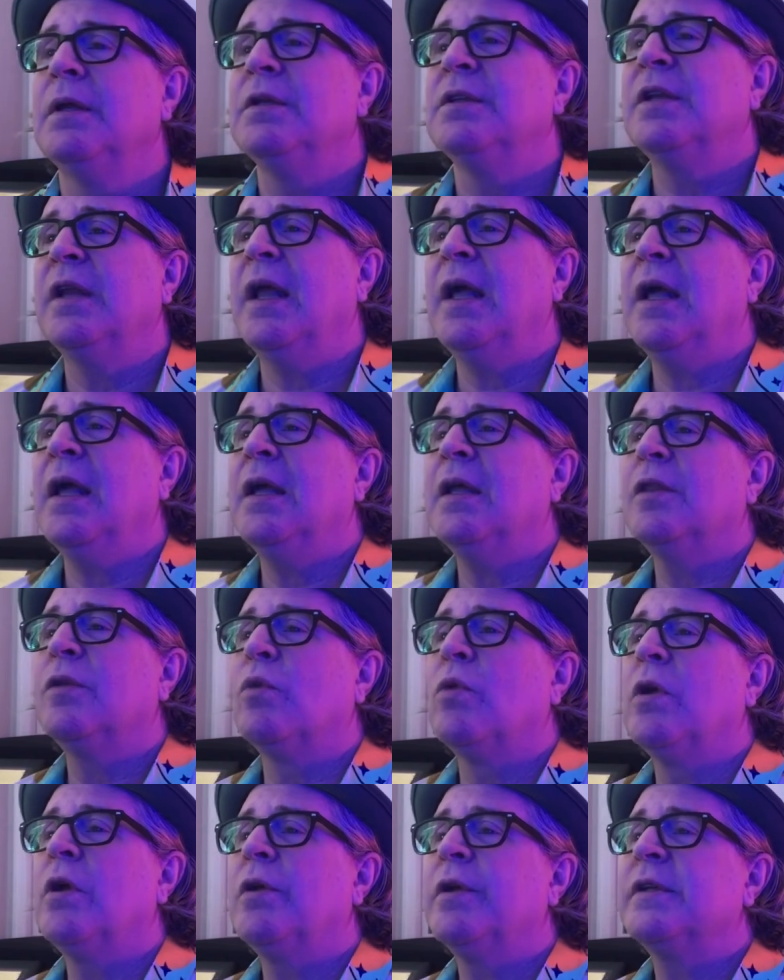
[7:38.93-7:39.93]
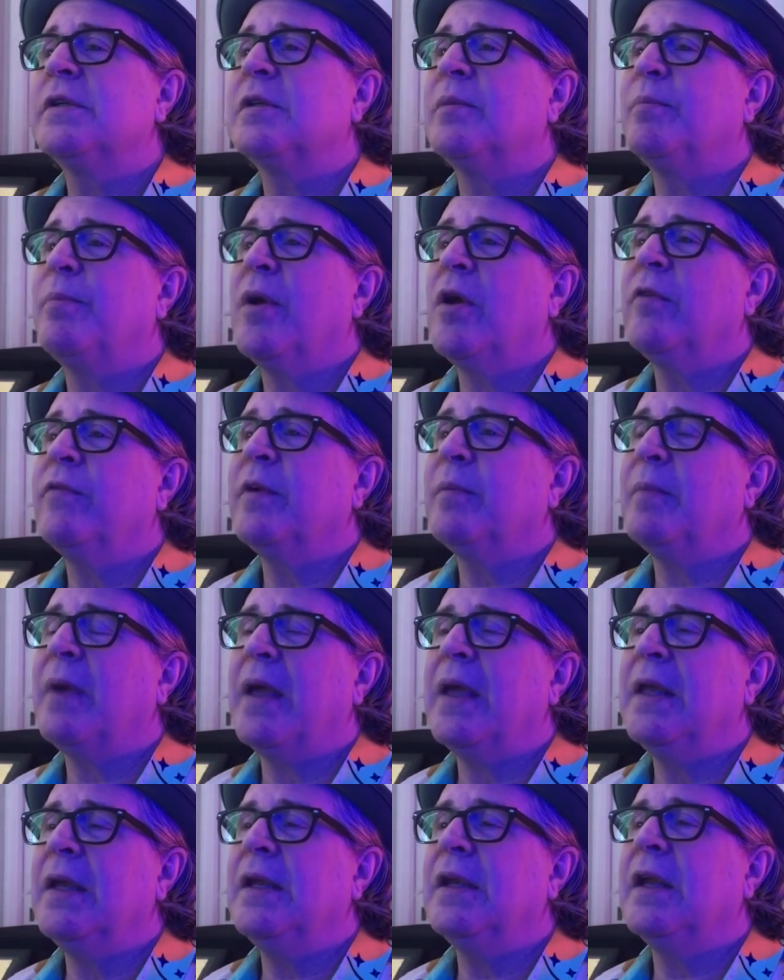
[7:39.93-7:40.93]
Today, the world isn't perfect by
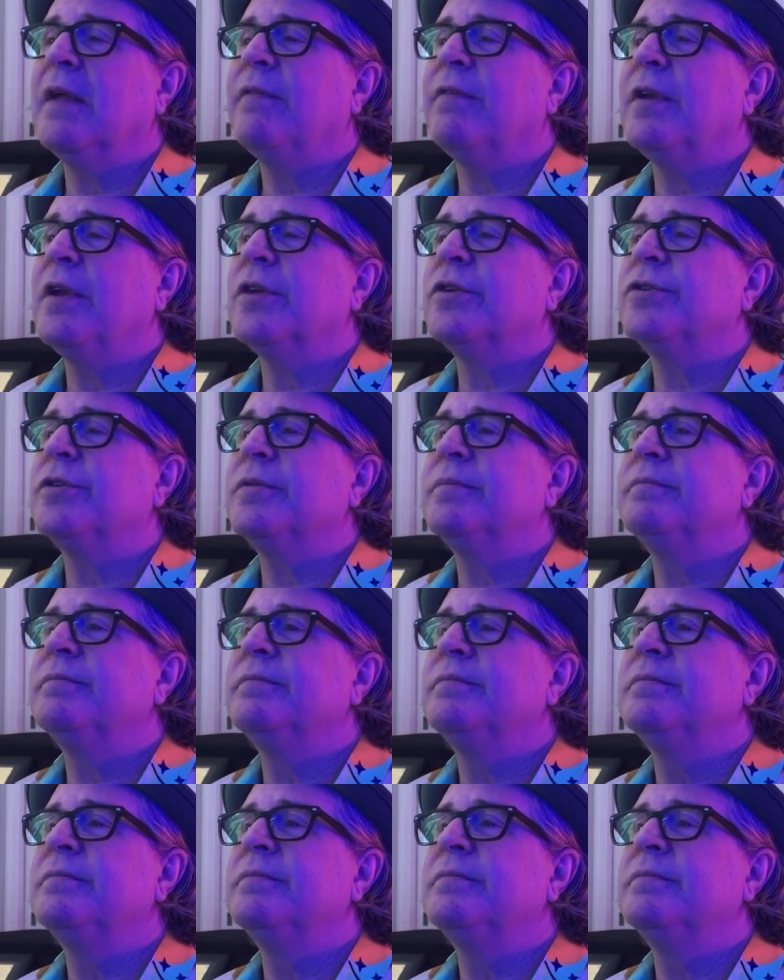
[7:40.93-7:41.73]
any definition,